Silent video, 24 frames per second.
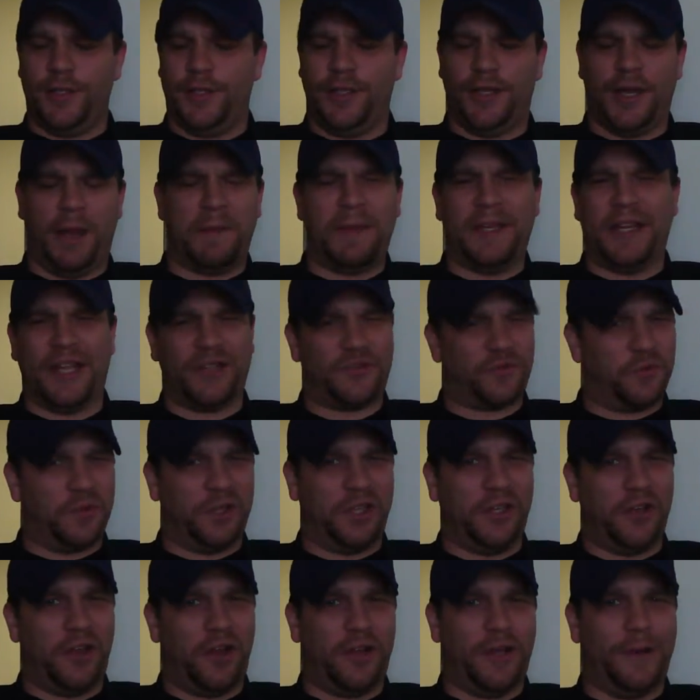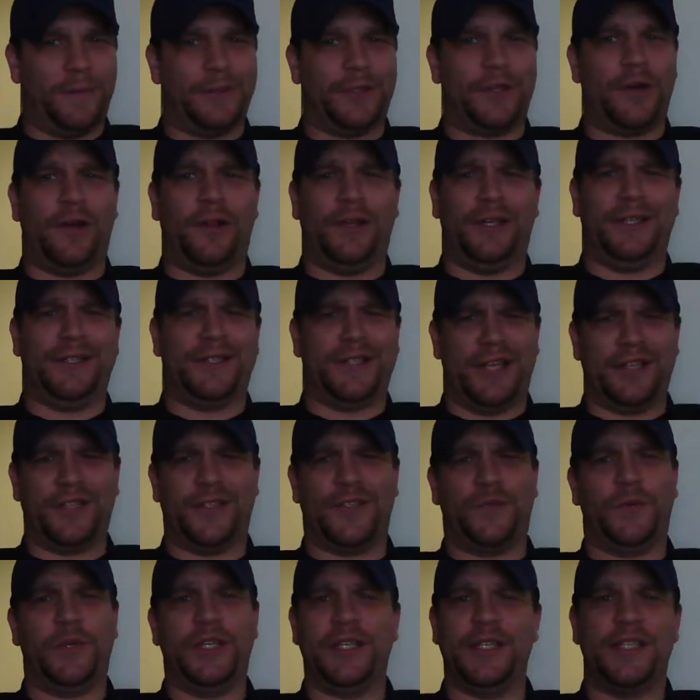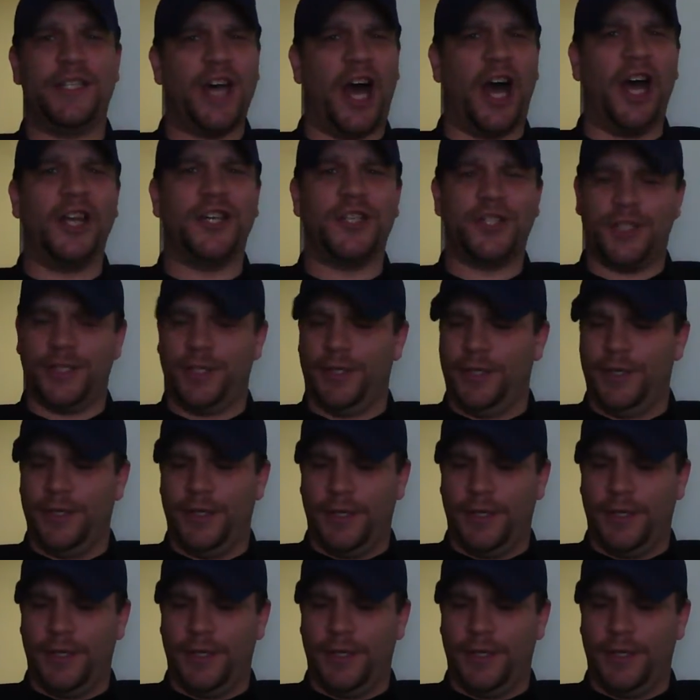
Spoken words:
And I mean, that's really all I would call it, is a sweet touch.